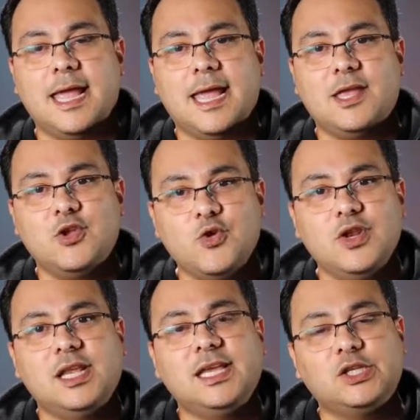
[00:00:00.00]
you
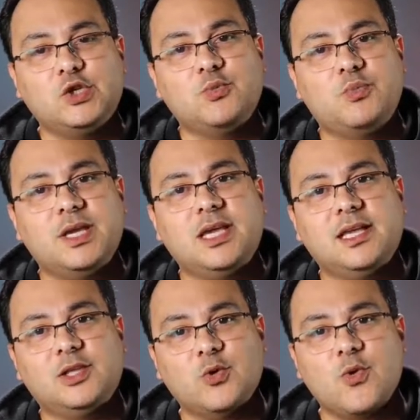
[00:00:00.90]
need to be
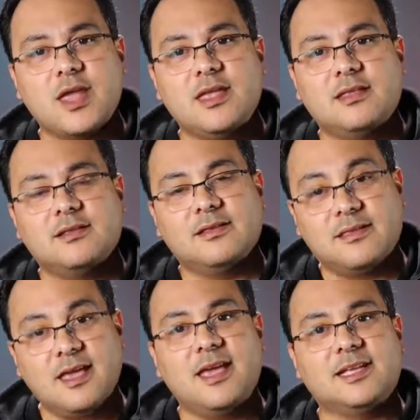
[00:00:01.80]
doing
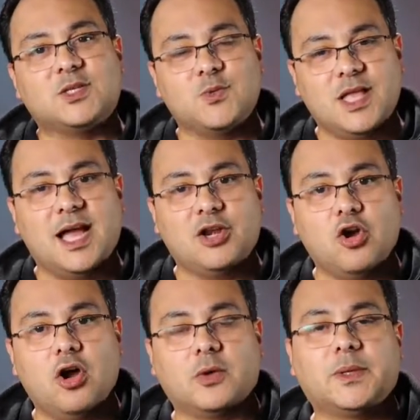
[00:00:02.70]
things with that
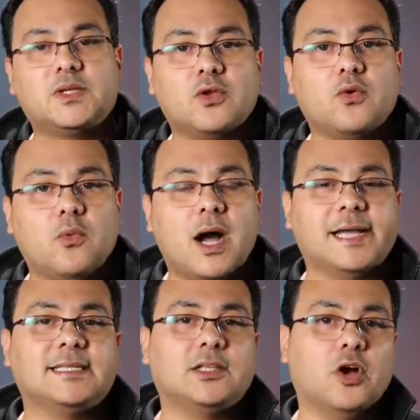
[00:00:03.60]
dog, because
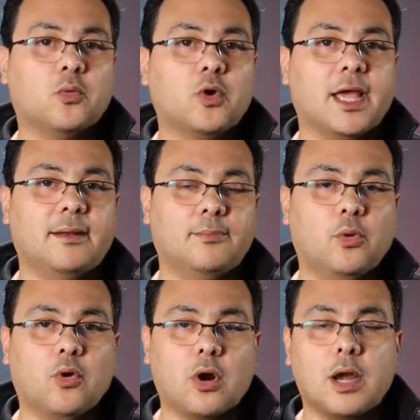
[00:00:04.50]
otherwise the dog will get
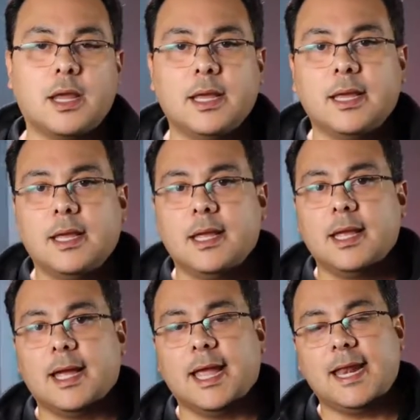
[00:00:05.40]
bored.
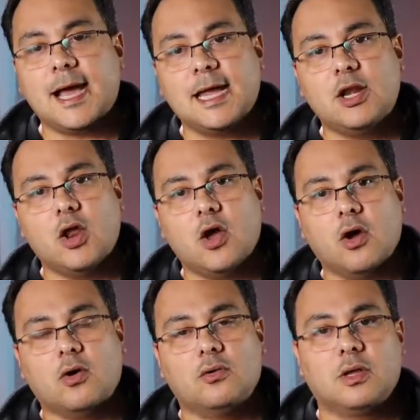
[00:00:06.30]
And I
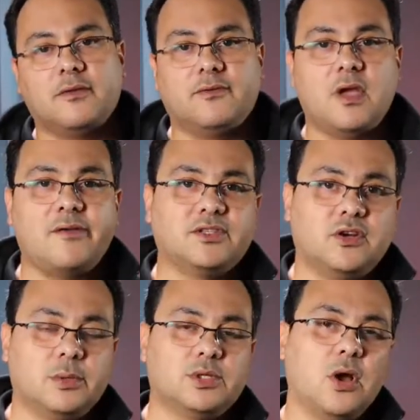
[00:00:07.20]
know if you have a
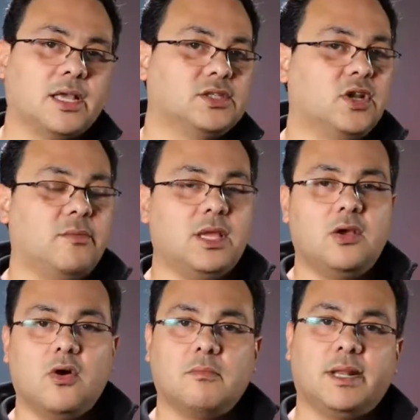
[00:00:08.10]
service dog, he's going to be
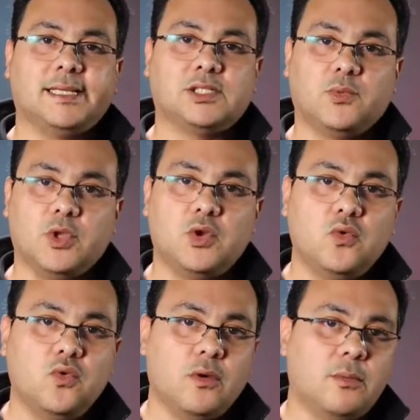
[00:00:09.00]
going places with
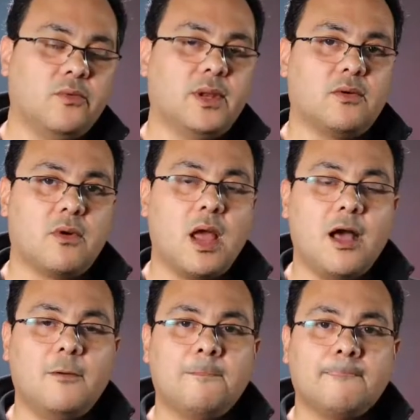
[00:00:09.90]
you and moving
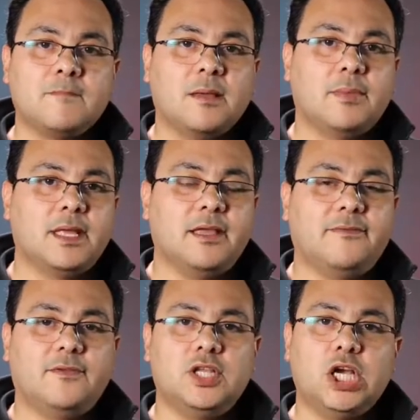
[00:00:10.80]
around. But
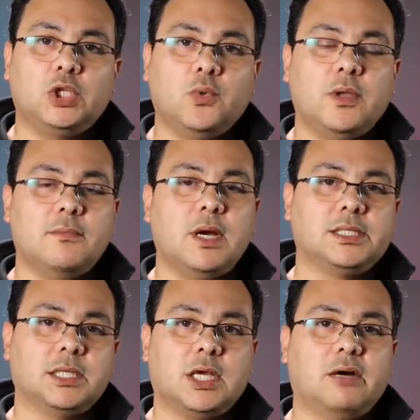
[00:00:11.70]
if you're not doing
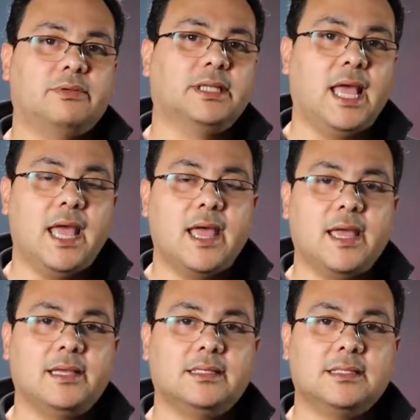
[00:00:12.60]
much in a couple of
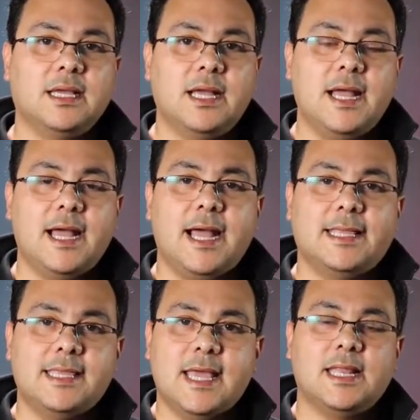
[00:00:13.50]
days,
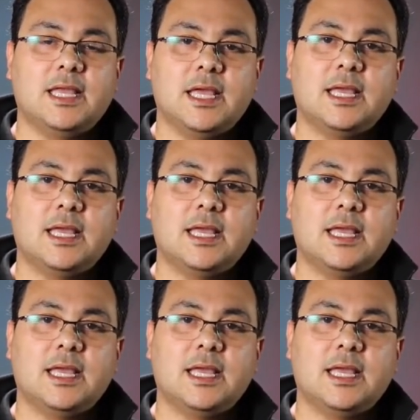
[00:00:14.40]
and then